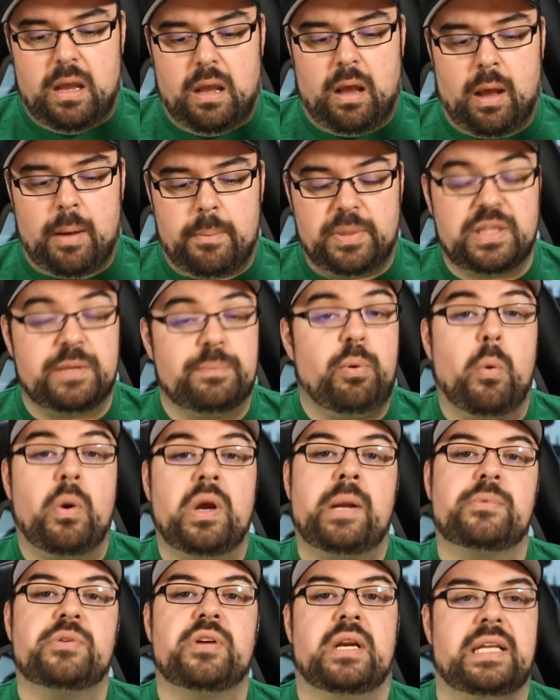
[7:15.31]
Um, but the
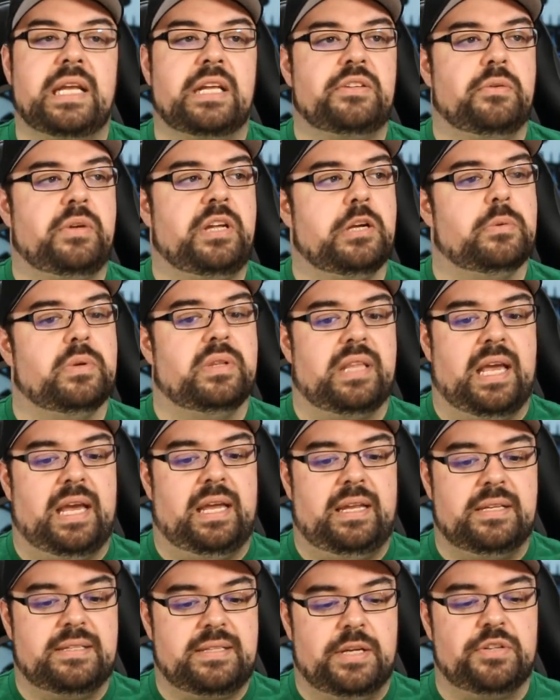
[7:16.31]
point I'm trying to get to here with
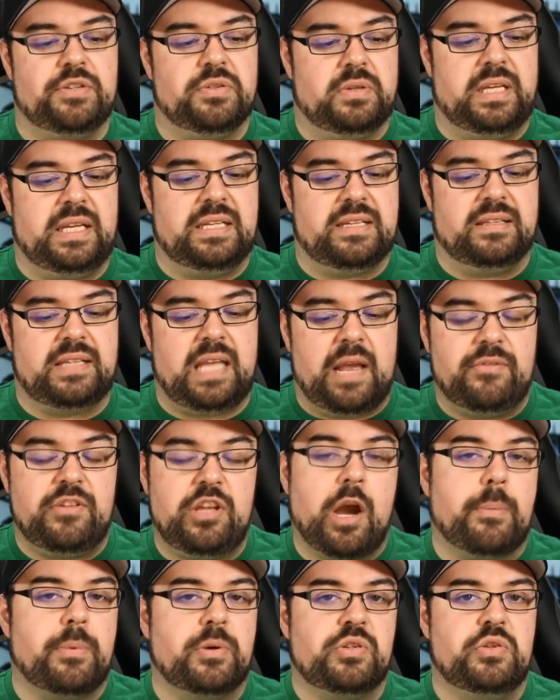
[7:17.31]
that essentially is that they have
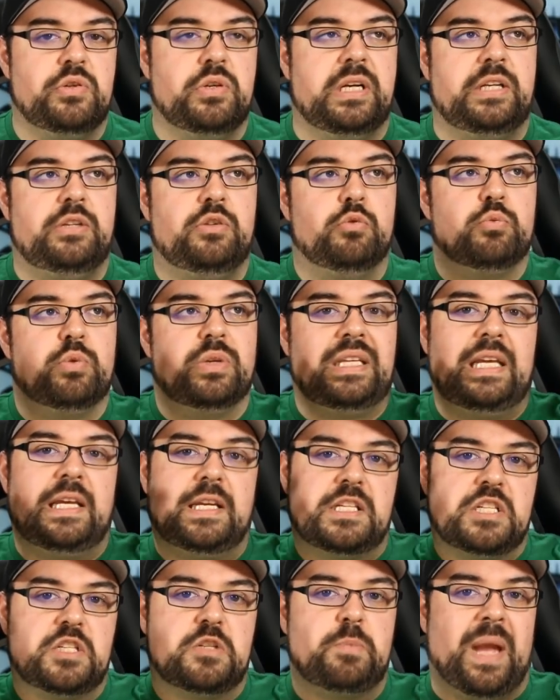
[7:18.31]
the opportunity to really
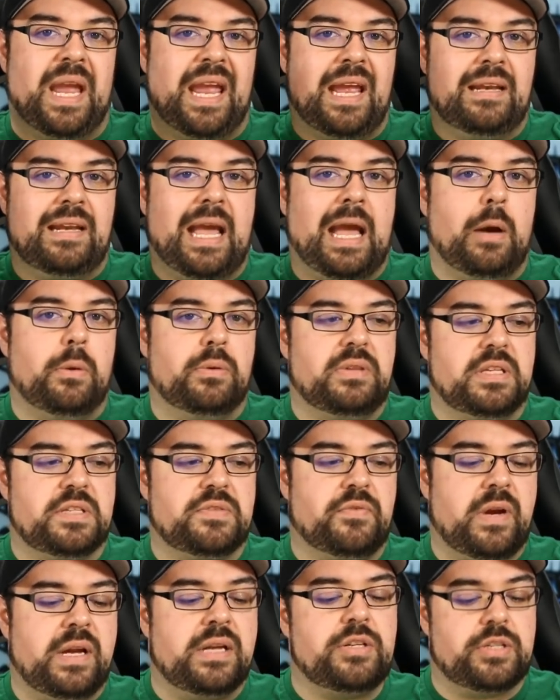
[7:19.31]
expand out
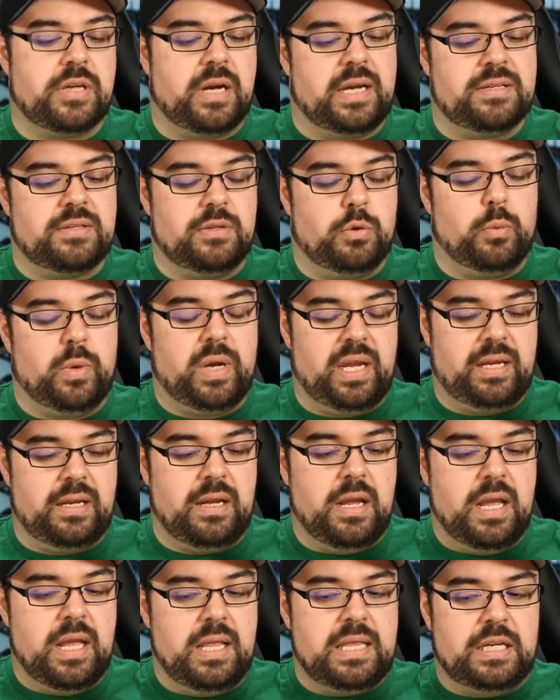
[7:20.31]
this franchise in a way
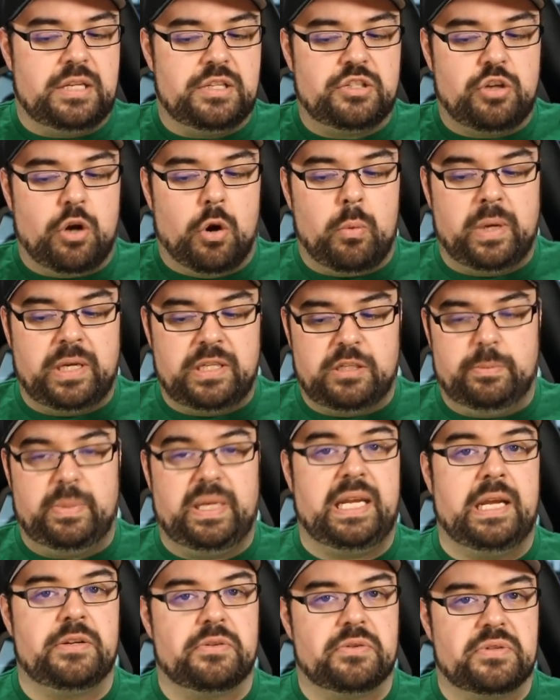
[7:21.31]
that is going to
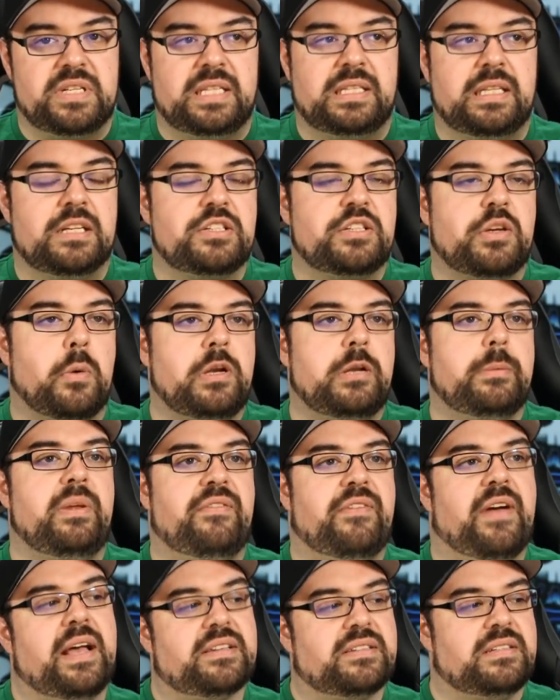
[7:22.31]
be interesting, that is going to be
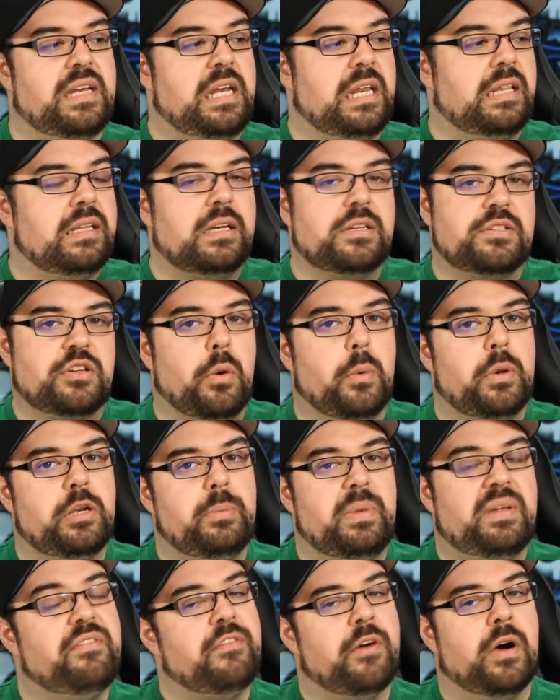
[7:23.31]
fascinating, that is going to
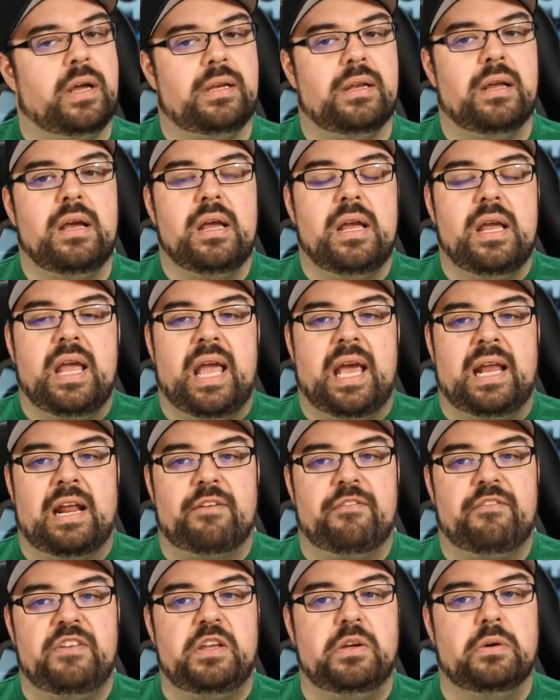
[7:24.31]
be fun, and
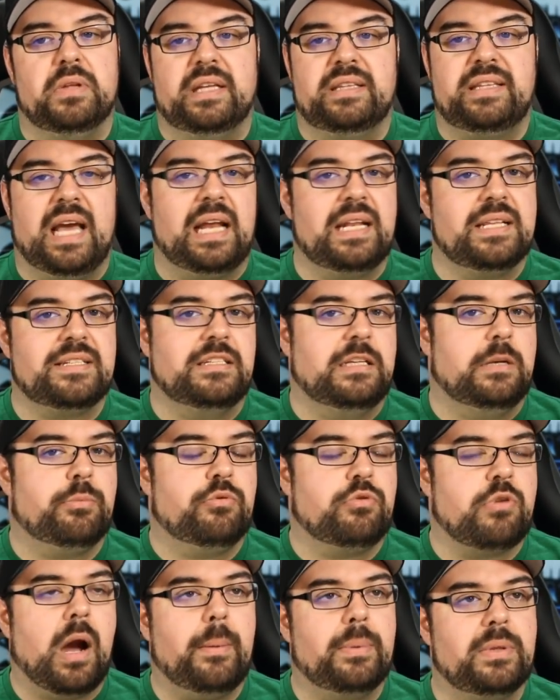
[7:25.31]
I feel like that is going to
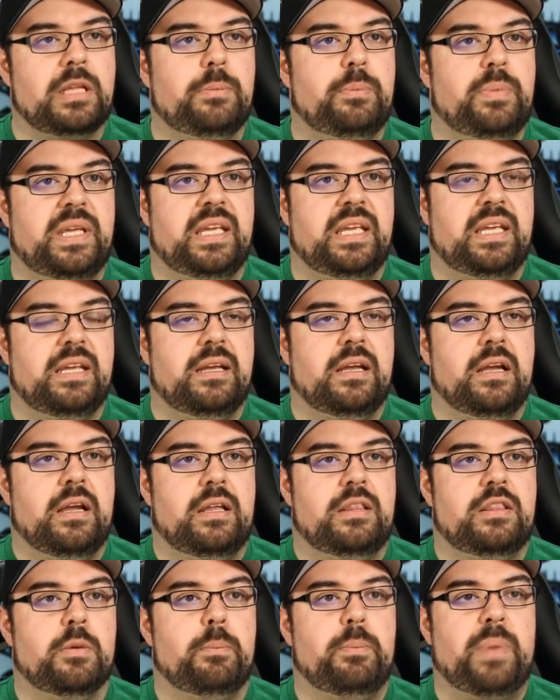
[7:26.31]
probably be
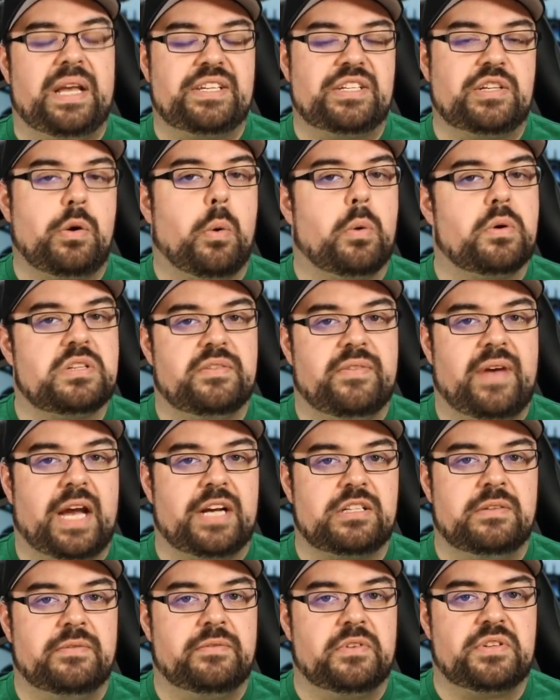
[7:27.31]
the the best course of
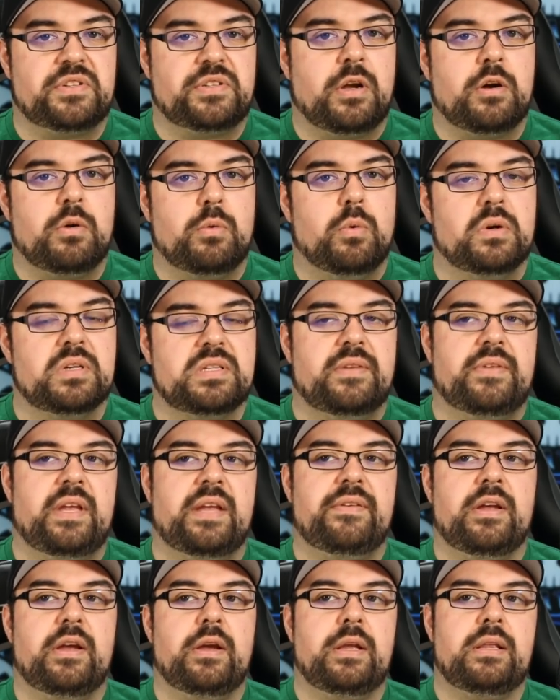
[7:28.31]
action for Star Wars.
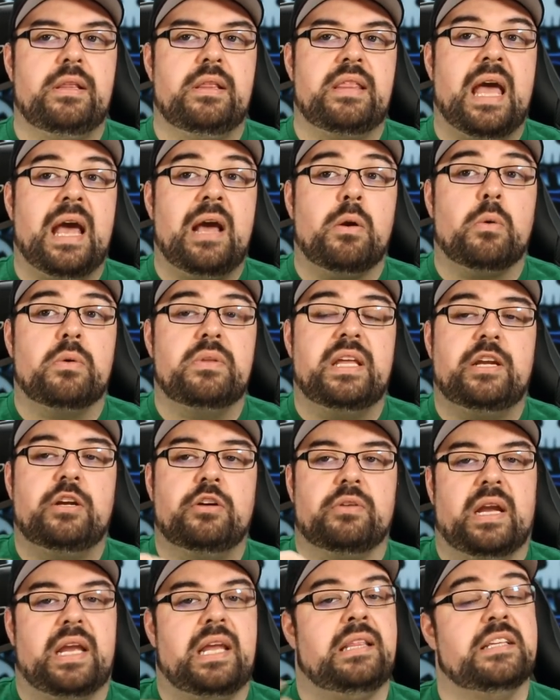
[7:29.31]
That or they
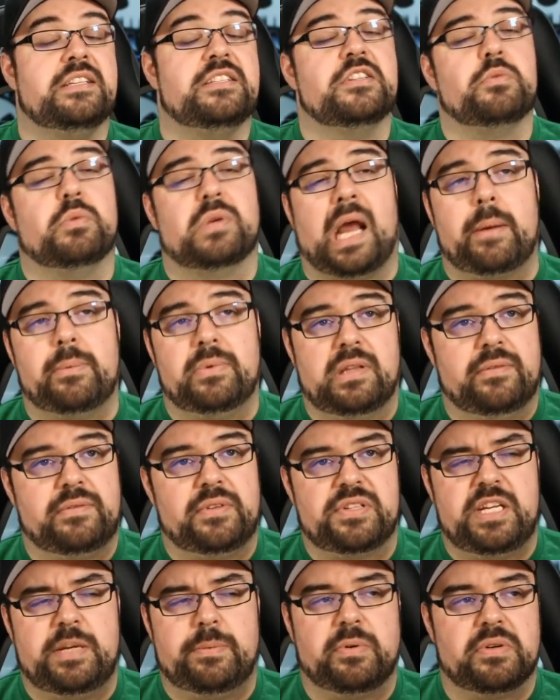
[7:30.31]
create, and this is what I would love
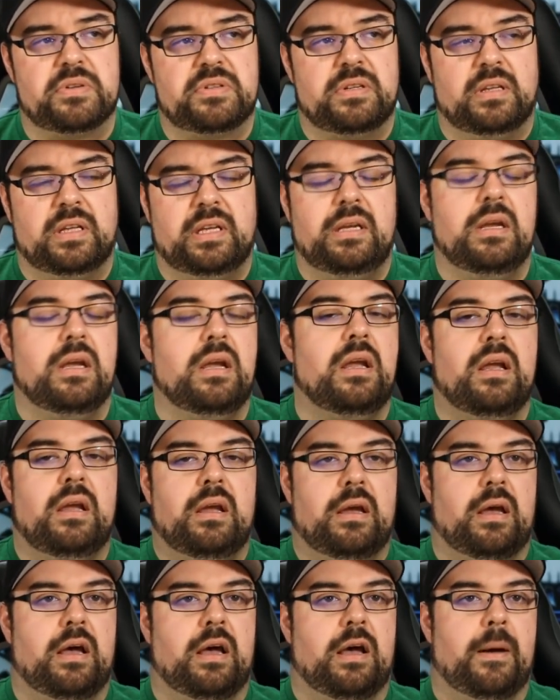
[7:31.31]
to see personally,
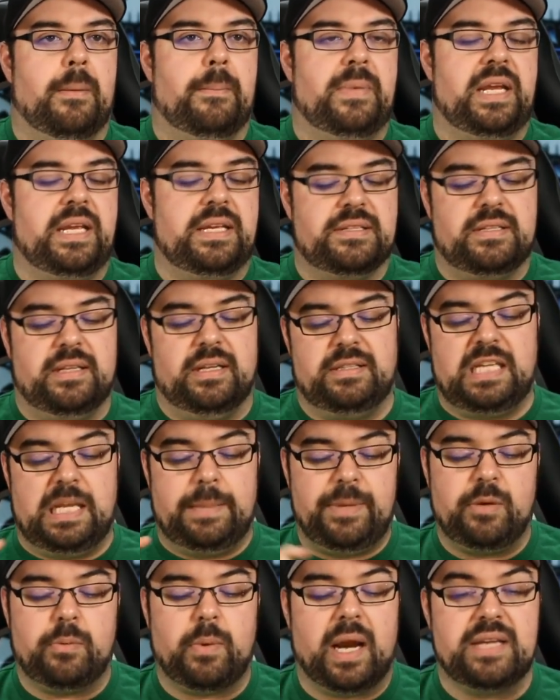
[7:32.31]
um, is the
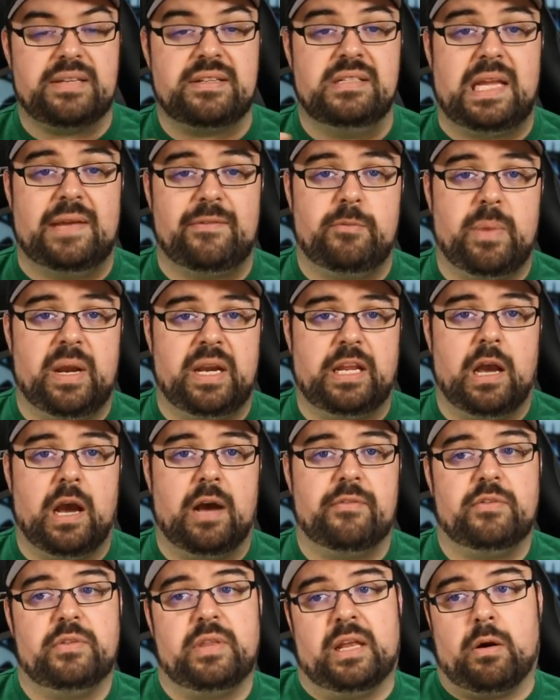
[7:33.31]
DB Weiss and David
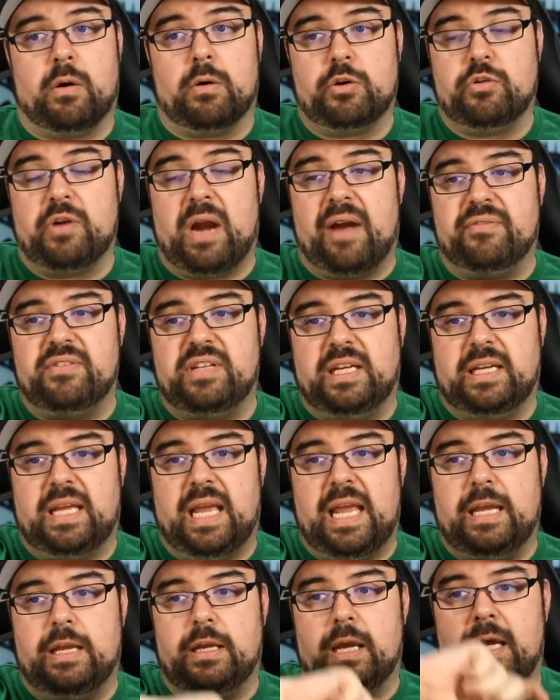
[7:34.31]
Benioff that are crafting
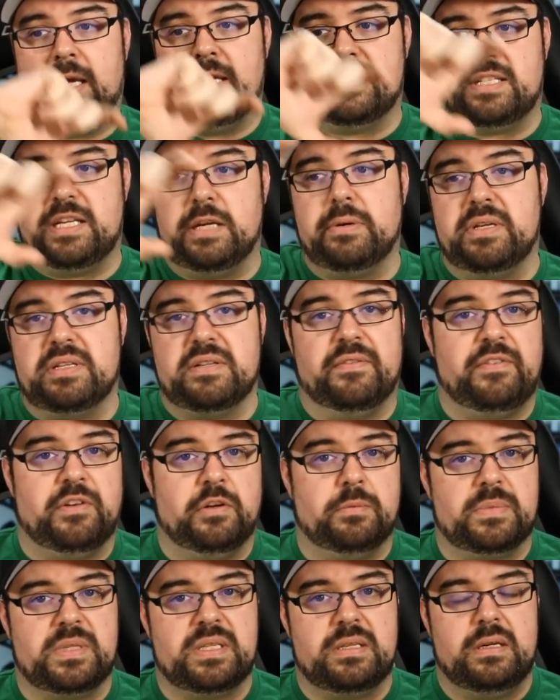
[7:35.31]
a, a series of
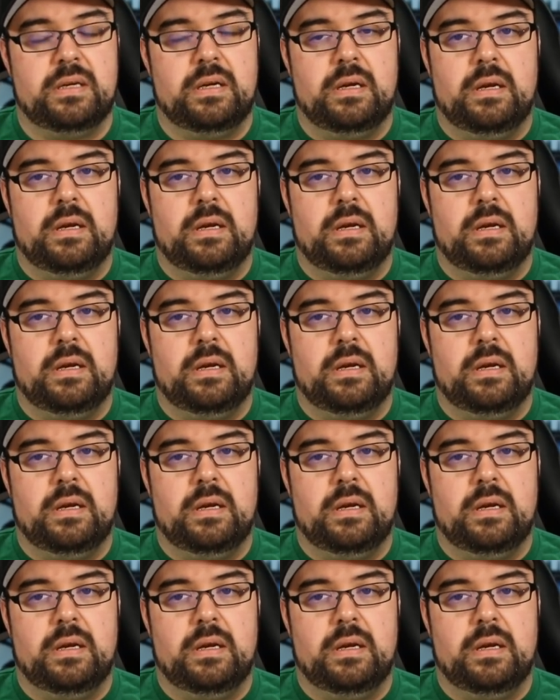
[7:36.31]
films.